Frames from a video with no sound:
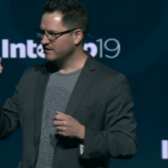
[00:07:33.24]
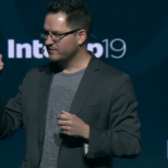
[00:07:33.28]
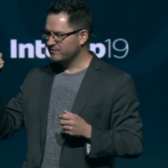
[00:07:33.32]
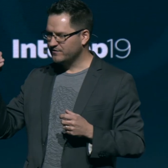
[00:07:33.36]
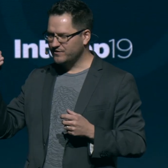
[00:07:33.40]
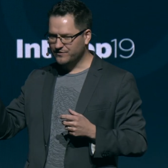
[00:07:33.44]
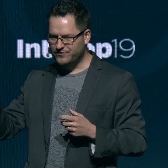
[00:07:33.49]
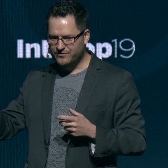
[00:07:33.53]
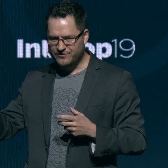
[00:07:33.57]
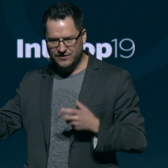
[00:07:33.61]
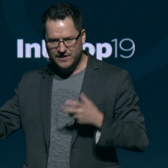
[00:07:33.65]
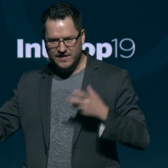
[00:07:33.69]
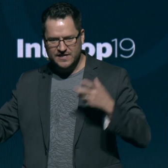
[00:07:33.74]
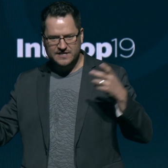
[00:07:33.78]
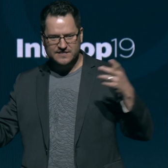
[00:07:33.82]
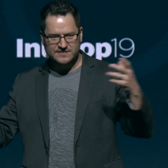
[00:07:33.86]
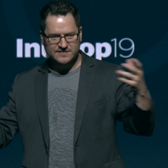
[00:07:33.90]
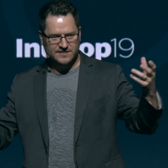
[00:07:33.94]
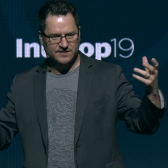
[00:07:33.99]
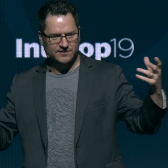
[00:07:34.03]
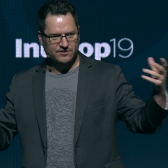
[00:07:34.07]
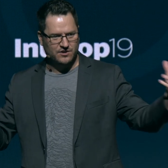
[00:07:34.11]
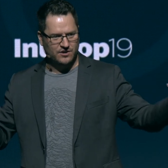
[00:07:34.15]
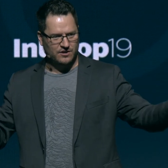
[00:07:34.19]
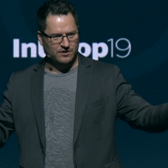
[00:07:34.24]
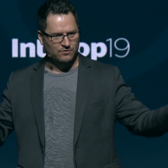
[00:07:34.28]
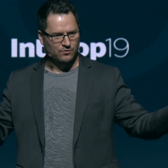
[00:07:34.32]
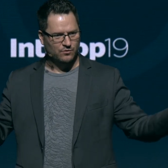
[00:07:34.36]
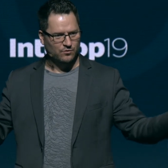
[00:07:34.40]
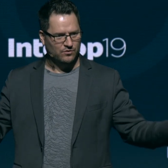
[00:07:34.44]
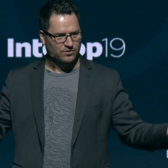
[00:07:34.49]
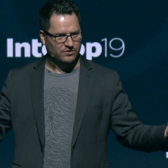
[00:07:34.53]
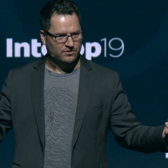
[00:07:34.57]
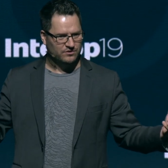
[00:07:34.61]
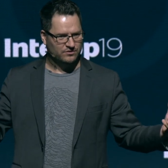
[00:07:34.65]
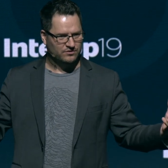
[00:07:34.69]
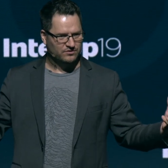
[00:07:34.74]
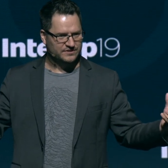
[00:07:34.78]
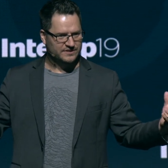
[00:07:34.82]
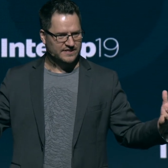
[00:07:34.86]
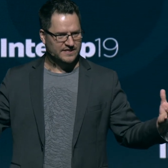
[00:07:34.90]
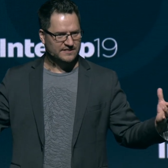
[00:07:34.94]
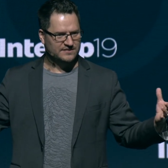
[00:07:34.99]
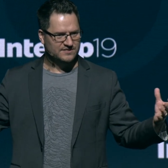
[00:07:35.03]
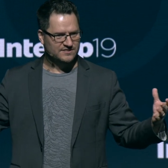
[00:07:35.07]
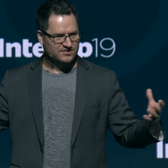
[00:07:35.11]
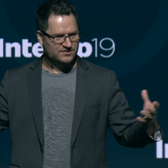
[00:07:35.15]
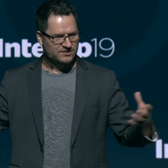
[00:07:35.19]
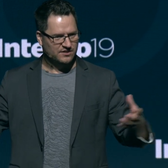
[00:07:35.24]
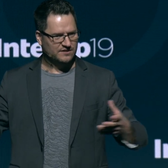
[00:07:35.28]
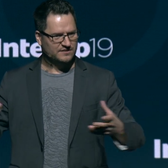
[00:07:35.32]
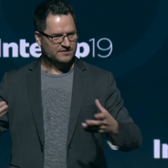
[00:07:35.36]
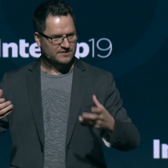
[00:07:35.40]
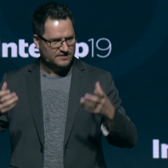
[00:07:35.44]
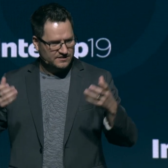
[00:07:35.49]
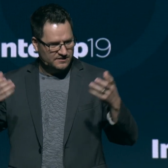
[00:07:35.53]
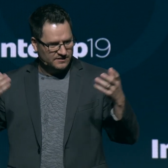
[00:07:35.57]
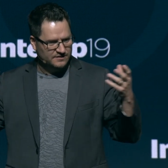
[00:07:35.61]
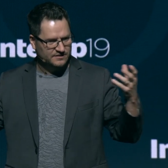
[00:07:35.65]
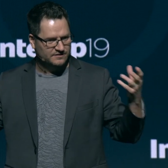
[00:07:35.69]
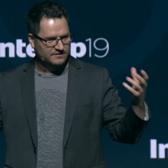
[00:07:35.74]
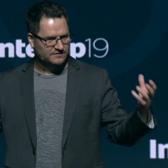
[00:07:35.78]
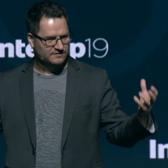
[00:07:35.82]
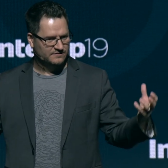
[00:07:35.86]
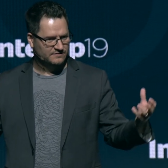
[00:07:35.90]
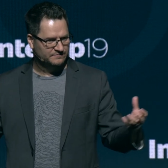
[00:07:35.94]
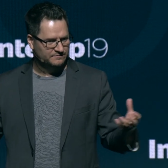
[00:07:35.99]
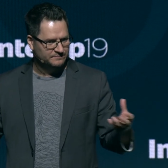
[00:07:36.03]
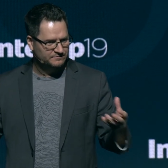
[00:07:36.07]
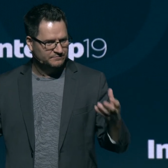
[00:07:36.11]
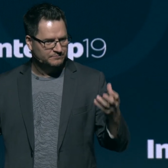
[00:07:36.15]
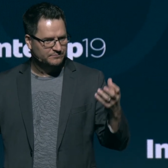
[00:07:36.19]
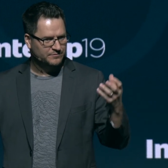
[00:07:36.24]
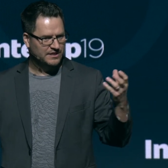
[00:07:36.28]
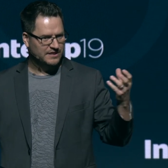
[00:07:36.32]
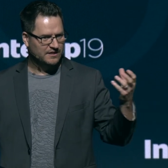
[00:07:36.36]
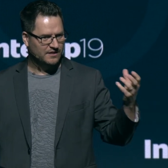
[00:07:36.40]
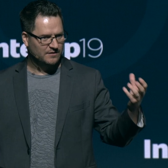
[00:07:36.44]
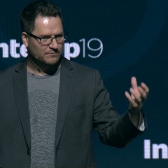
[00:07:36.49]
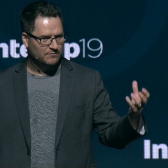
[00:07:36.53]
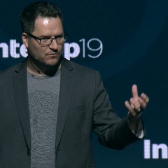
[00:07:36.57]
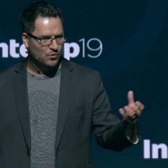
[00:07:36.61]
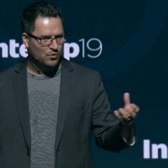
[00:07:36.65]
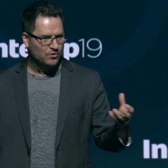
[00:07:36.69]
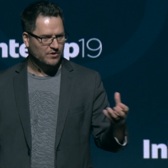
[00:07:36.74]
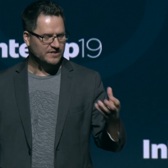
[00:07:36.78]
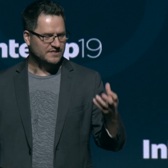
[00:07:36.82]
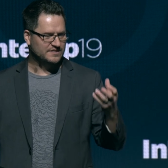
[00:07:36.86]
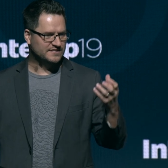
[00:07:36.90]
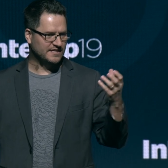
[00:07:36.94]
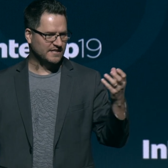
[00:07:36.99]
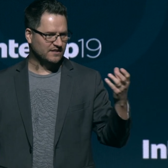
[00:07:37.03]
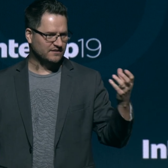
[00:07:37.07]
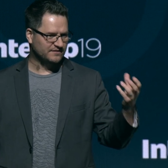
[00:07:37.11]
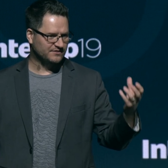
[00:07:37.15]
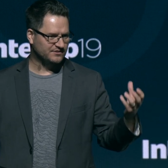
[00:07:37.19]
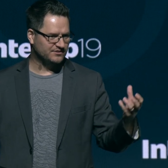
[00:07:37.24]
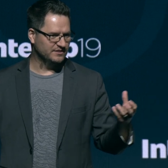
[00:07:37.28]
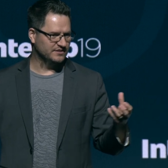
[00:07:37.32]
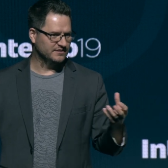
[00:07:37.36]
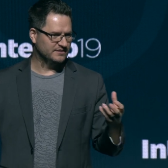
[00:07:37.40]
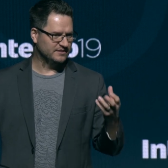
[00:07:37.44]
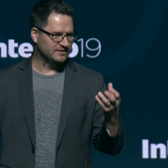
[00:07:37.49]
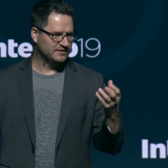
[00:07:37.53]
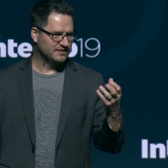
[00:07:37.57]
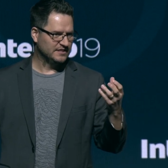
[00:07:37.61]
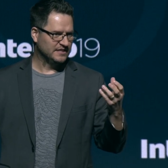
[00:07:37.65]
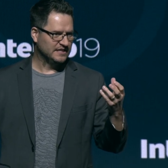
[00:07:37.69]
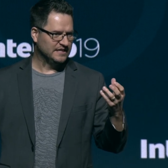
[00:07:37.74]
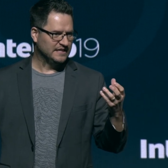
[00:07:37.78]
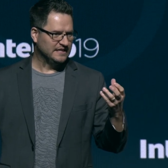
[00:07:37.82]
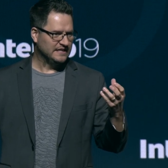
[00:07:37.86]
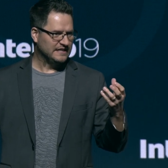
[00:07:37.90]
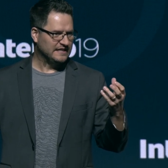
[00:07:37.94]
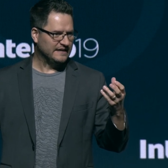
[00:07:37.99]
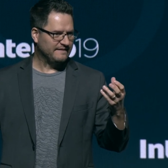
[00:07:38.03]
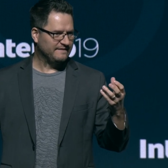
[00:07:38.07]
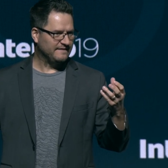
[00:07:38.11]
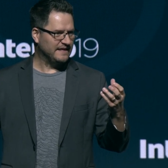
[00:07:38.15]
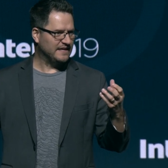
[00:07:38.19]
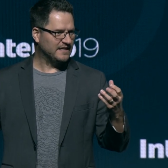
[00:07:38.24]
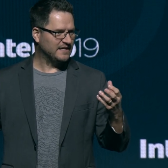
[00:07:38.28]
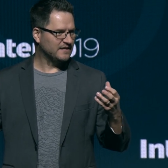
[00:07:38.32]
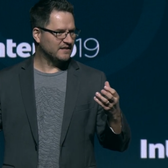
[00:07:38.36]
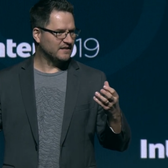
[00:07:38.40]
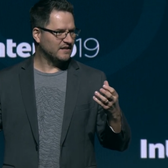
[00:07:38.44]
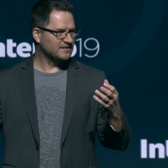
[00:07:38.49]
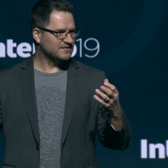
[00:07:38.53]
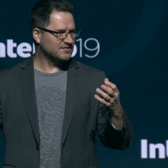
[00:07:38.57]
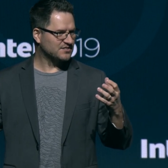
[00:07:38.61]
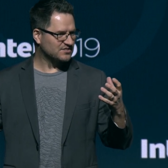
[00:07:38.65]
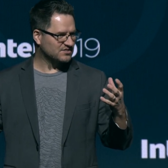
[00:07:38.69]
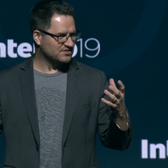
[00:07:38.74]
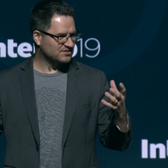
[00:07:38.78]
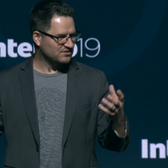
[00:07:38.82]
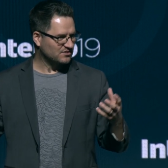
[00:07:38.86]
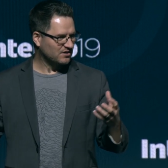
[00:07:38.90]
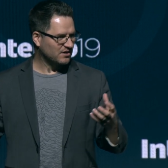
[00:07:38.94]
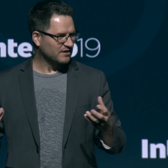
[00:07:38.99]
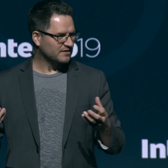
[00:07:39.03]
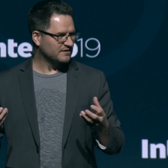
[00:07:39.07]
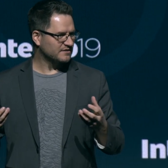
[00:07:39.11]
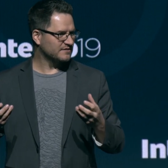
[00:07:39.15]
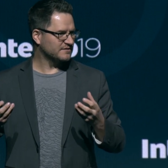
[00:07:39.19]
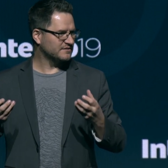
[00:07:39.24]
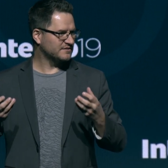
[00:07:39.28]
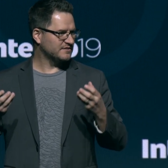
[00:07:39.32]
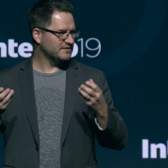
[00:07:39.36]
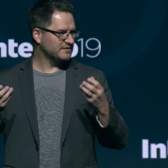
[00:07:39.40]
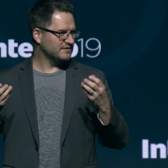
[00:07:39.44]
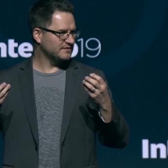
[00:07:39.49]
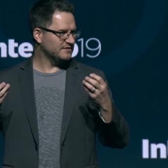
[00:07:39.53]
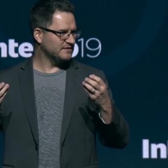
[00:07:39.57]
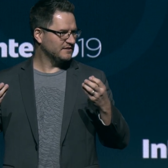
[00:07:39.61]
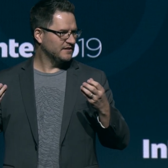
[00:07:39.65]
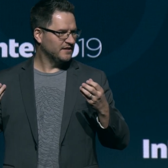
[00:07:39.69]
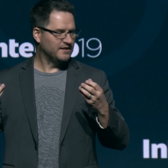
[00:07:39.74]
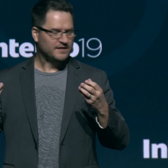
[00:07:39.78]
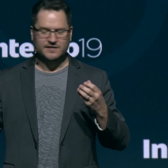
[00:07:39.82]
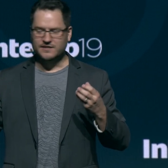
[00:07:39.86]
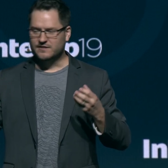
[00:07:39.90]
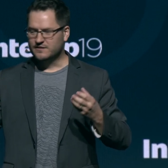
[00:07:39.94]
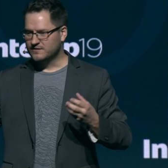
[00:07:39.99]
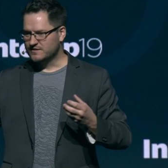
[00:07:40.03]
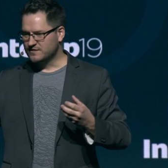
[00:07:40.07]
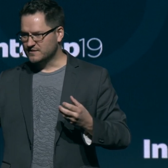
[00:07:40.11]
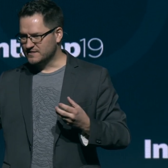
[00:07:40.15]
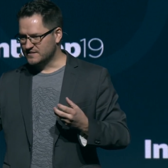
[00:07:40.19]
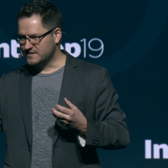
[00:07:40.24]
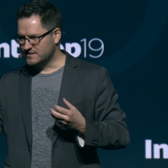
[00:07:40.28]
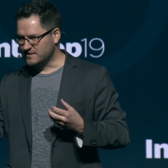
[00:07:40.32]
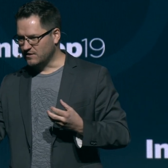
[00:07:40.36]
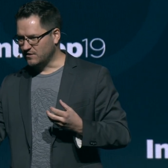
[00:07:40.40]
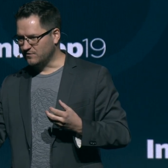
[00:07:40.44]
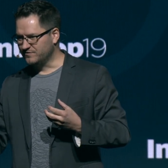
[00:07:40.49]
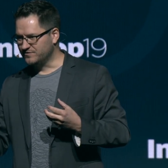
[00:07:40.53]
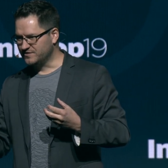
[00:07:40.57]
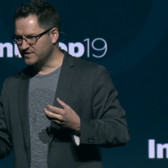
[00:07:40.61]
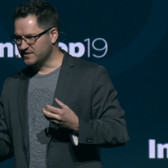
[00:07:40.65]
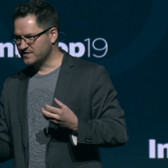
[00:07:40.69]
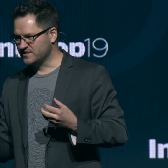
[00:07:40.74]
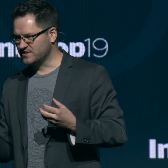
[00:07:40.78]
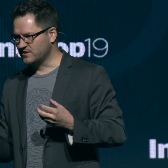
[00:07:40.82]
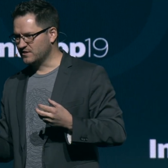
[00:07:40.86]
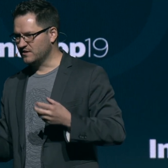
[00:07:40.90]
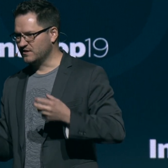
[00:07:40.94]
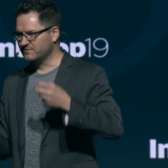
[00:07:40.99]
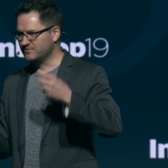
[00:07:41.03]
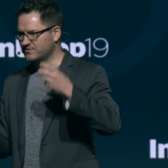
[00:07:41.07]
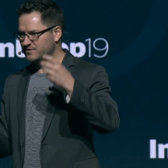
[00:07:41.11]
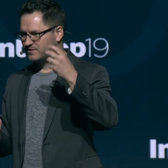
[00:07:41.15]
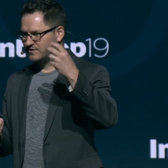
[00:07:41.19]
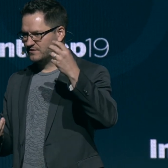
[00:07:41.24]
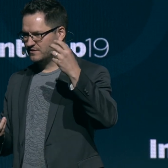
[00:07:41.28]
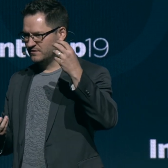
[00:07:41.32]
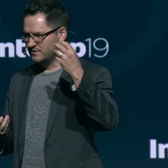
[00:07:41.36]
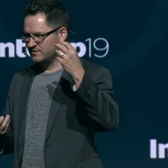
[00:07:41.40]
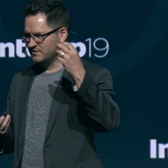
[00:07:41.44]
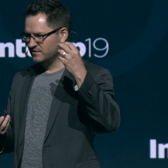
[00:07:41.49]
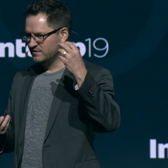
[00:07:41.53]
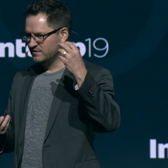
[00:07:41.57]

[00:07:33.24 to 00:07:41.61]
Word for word: the things in our world can start to become more intelligent, and they can start to self-discover,